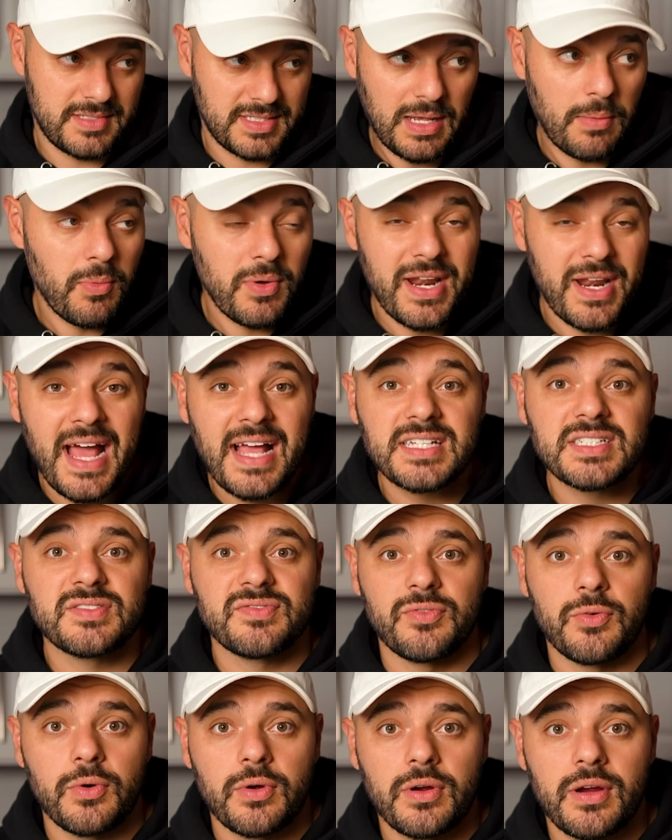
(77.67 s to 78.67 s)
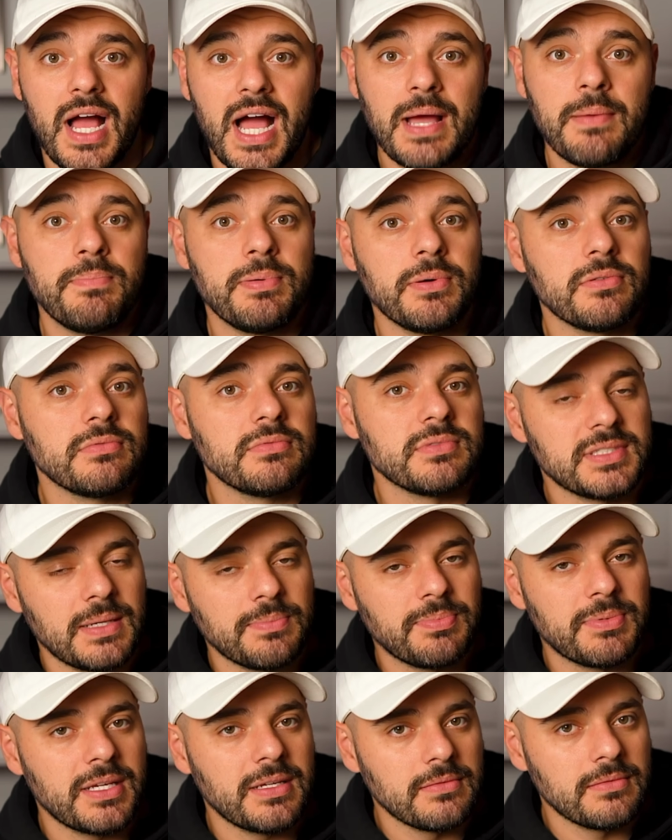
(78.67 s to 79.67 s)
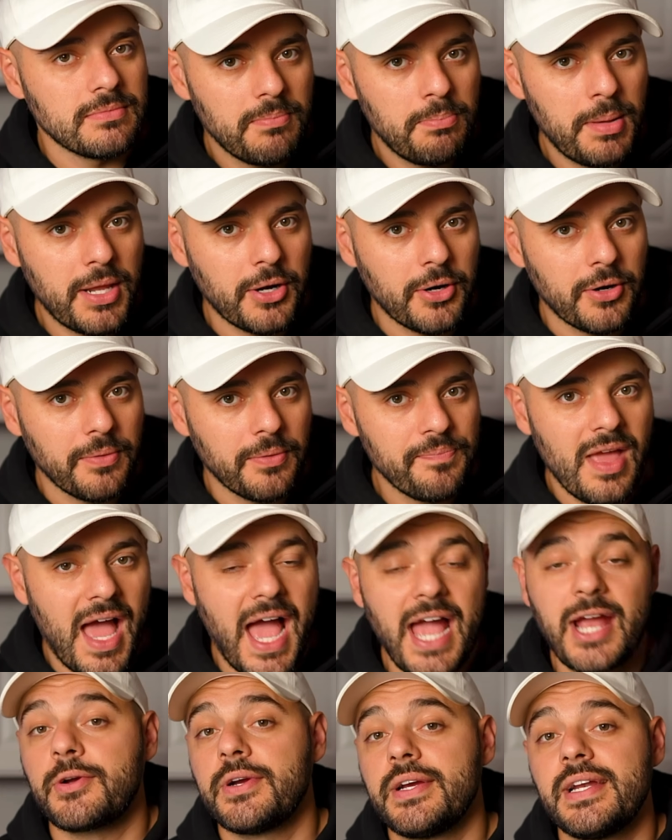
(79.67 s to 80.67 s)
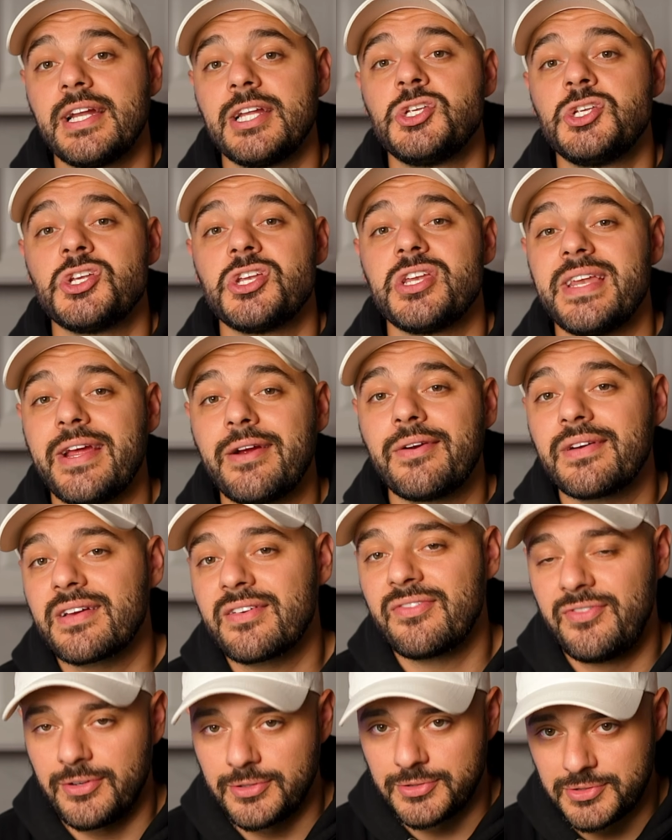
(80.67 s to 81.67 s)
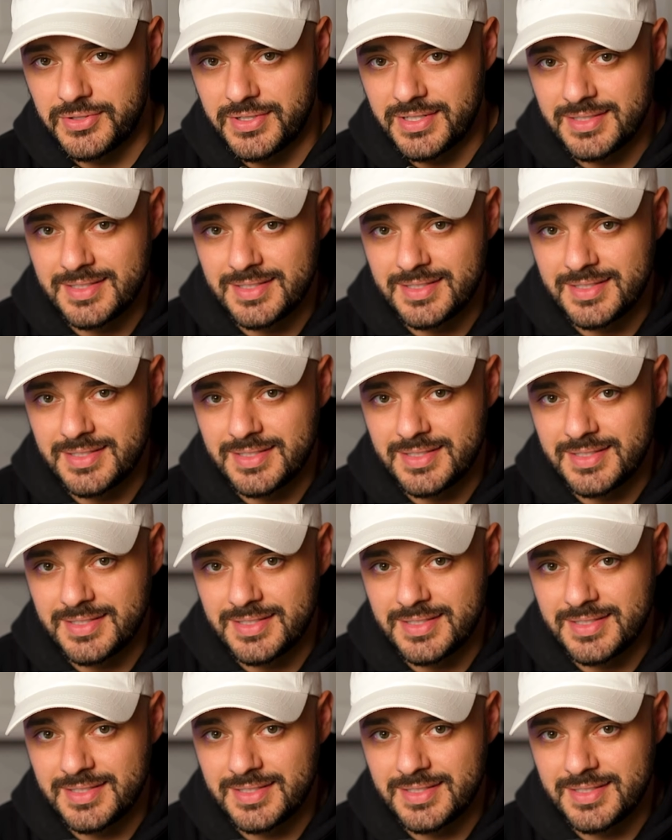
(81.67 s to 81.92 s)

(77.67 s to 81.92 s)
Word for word: someone asked for, I built something better. I created a generic filtering